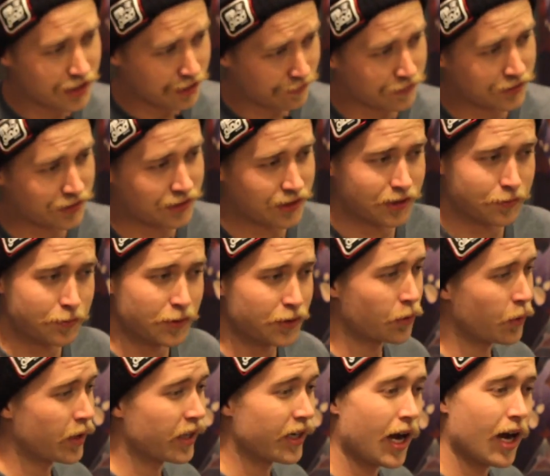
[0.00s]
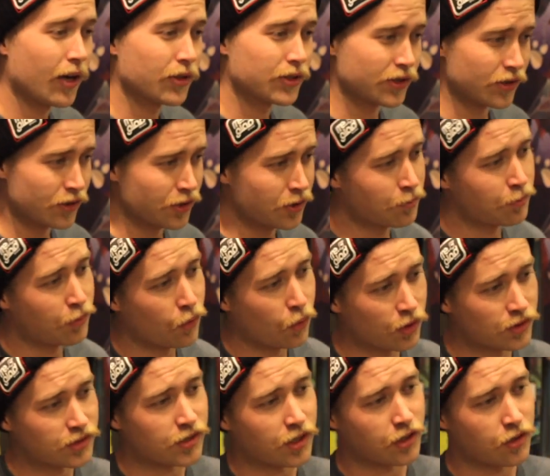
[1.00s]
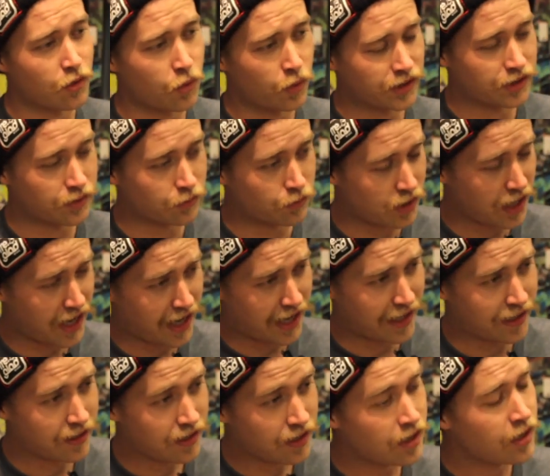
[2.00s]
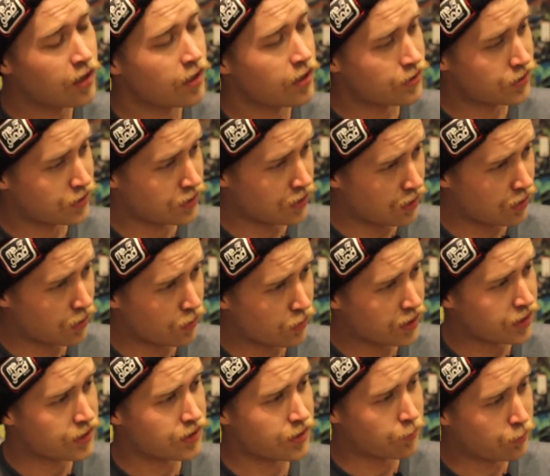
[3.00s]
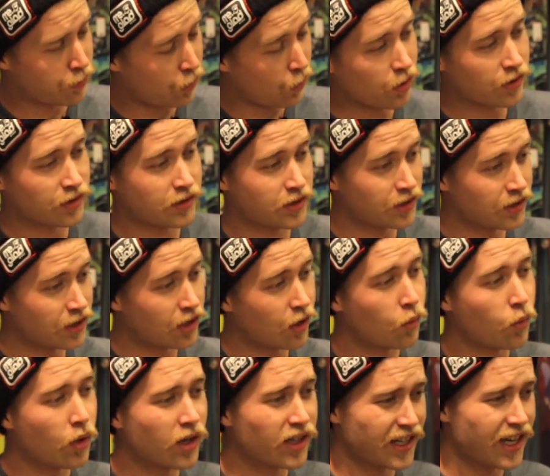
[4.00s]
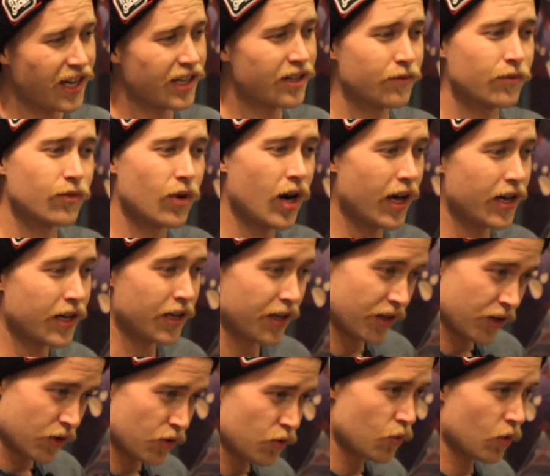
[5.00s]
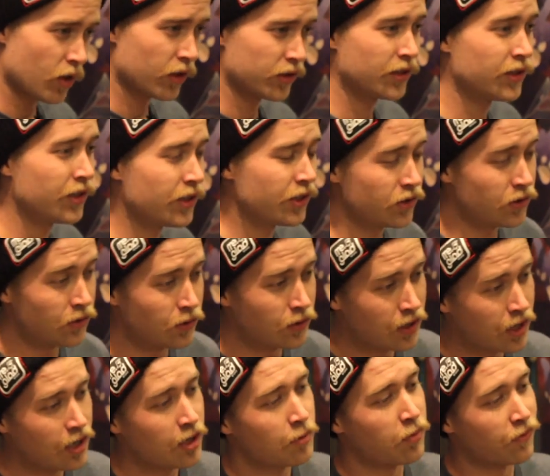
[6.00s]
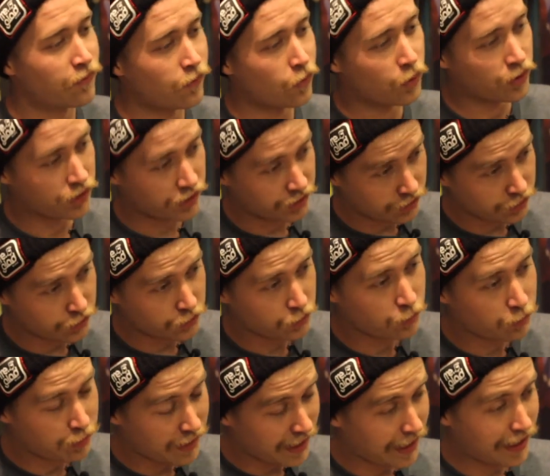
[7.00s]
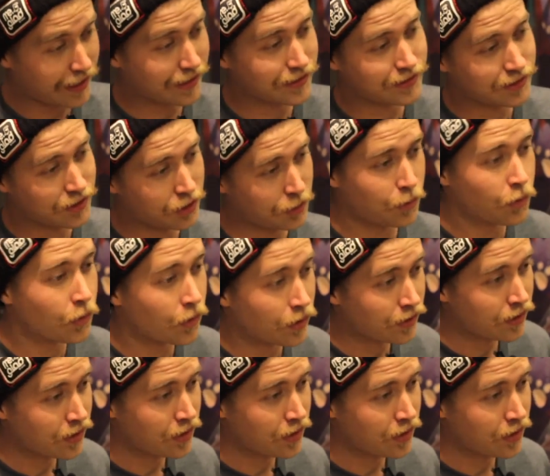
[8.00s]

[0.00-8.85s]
differences between how certain boards are going to ride. So it's important to know what kind of riding you want to do before you buy a snowboard.